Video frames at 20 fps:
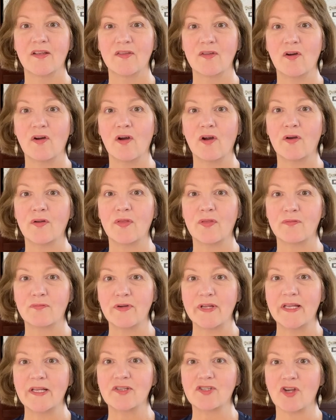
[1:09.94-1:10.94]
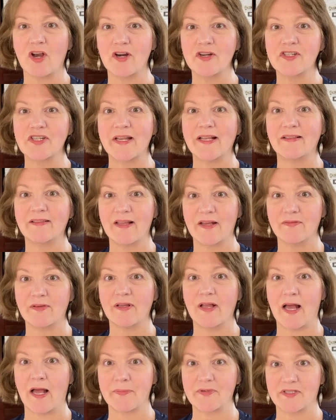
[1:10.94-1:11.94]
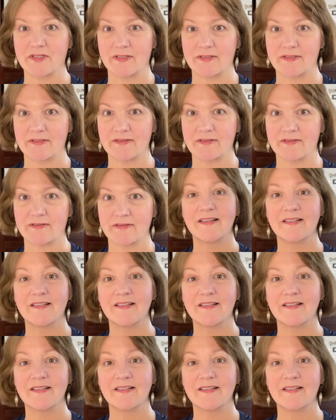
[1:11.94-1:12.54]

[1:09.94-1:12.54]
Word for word: There are three charging level options.